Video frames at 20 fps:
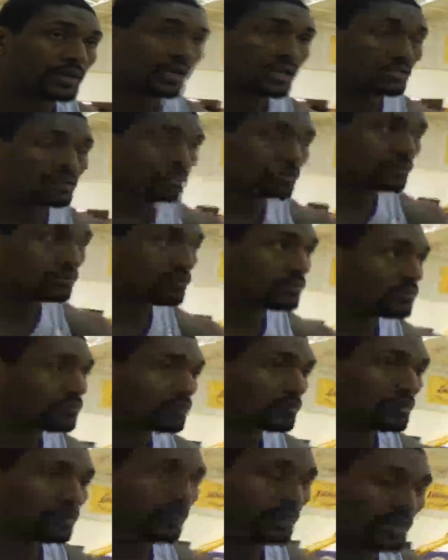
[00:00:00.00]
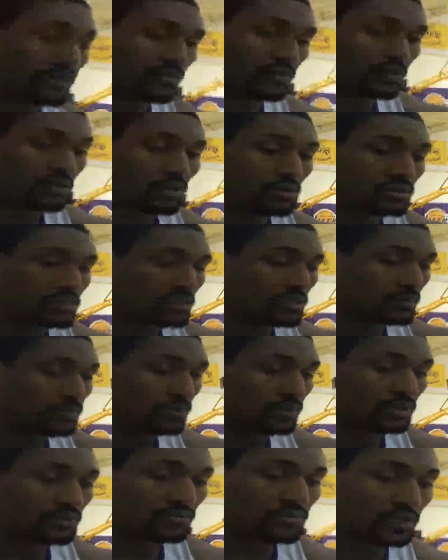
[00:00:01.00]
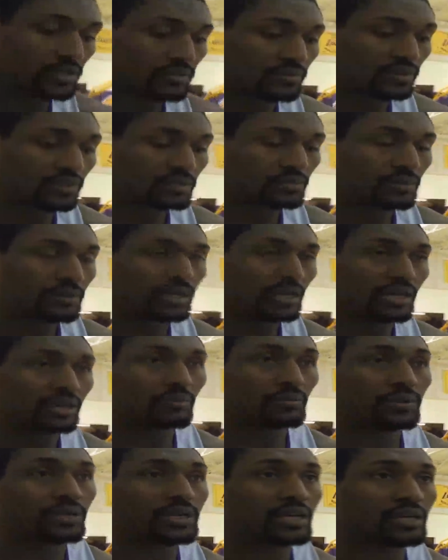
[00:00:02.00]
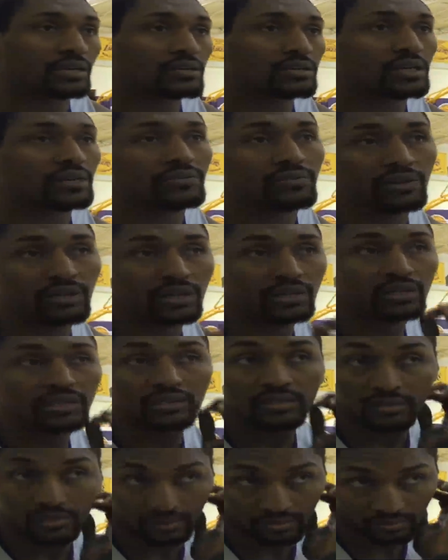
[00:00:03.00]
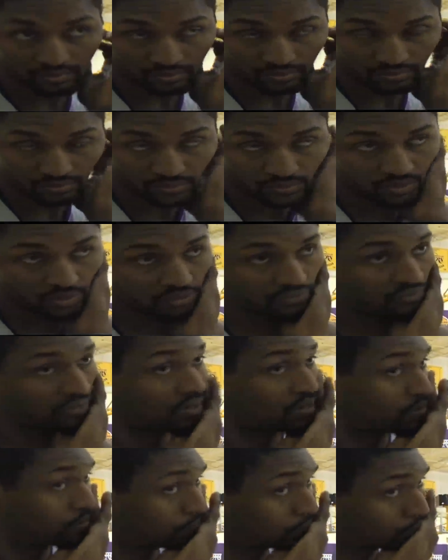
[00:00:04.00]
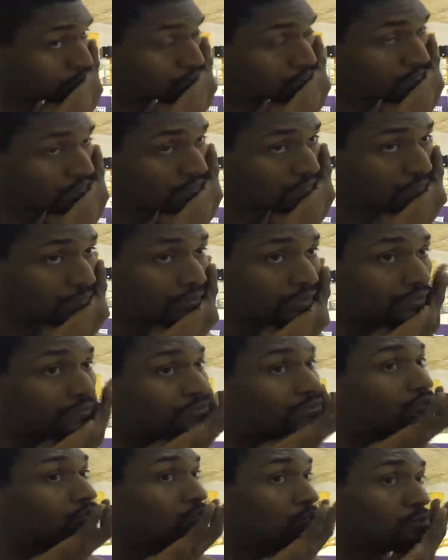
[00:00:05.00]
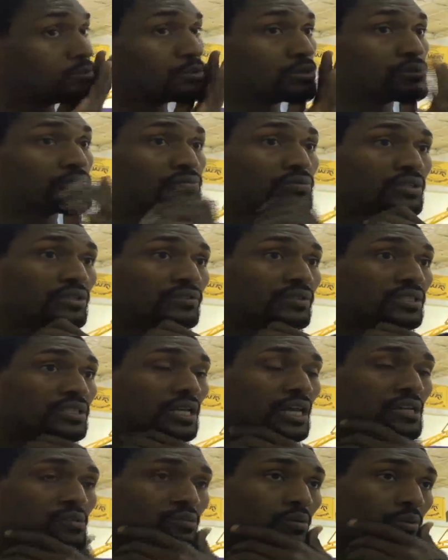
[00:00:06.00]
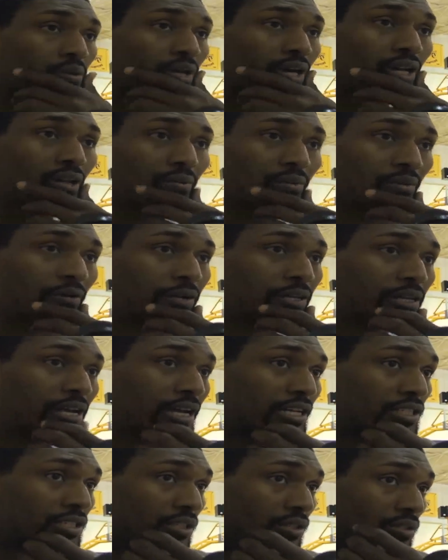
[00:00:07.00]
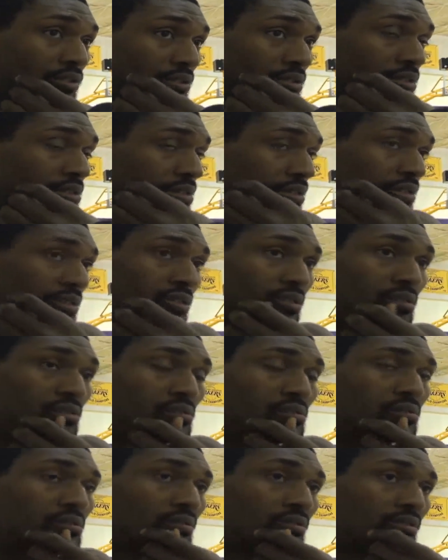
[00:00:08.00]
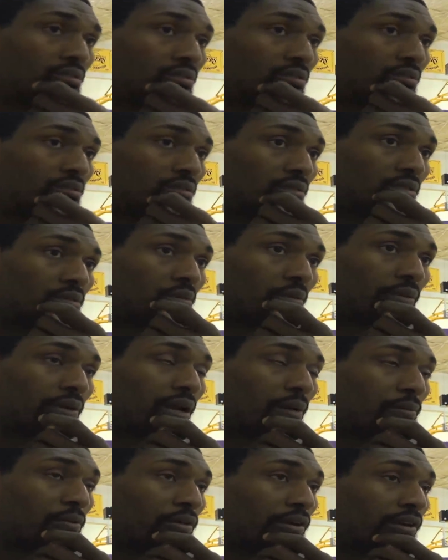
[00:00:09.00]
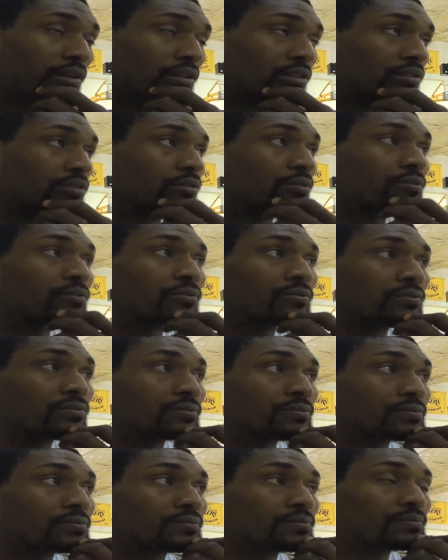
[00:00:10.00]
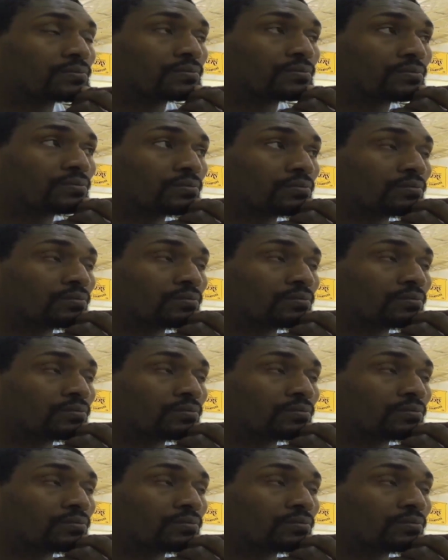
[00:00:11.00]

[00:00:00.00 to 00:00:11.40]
got to do you know whatever coaches put in front of us. We can't we can't look that far ahead, too far. But whatever the coach put in front of us, that's what we got to be ready to execute. That's what we got to be ready to do. You guys